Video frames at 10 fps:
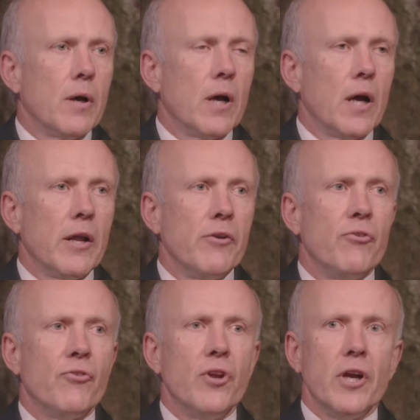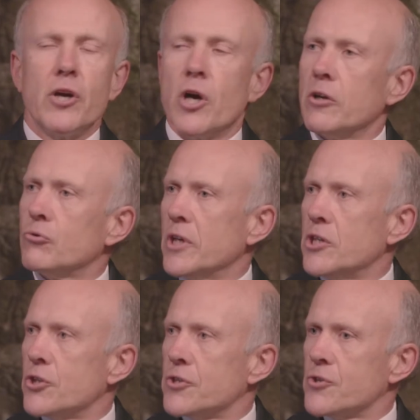and the Connaught
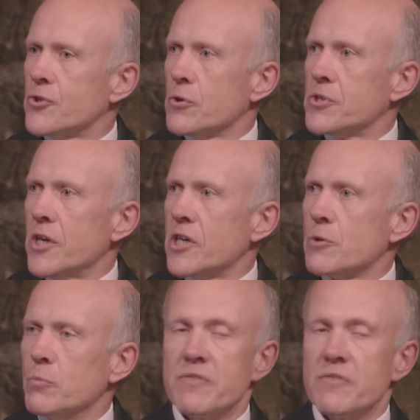Rangers Association